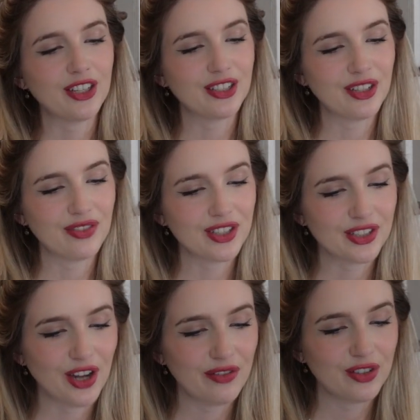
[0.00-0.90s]
could give this
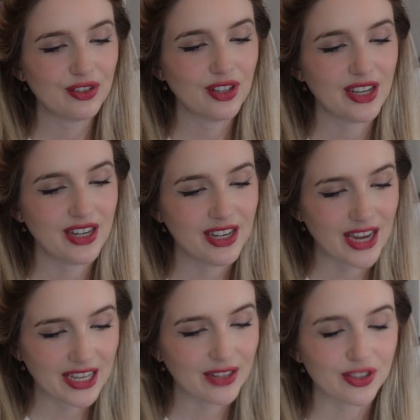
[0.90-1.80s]
novel
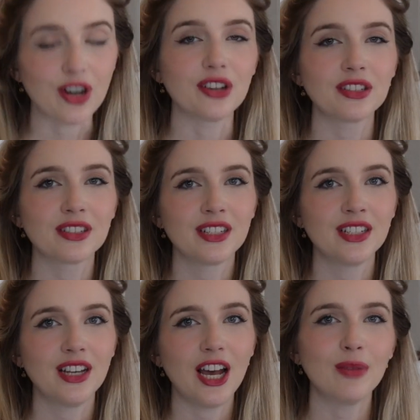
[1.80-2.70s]
negative stars,
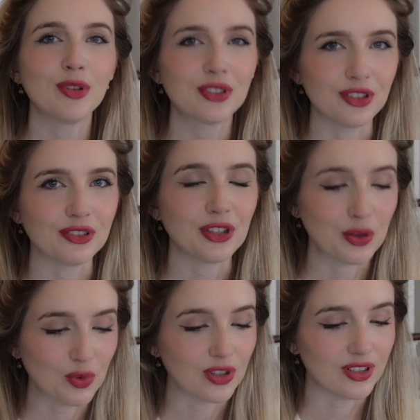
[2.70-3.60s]
I most certainly
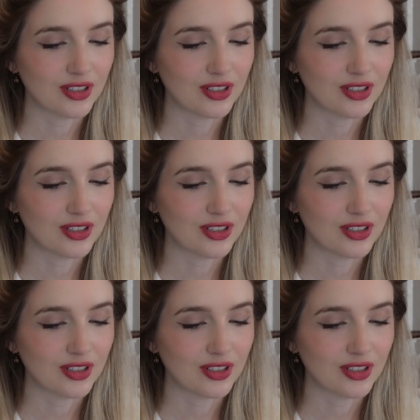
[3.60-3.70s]
would.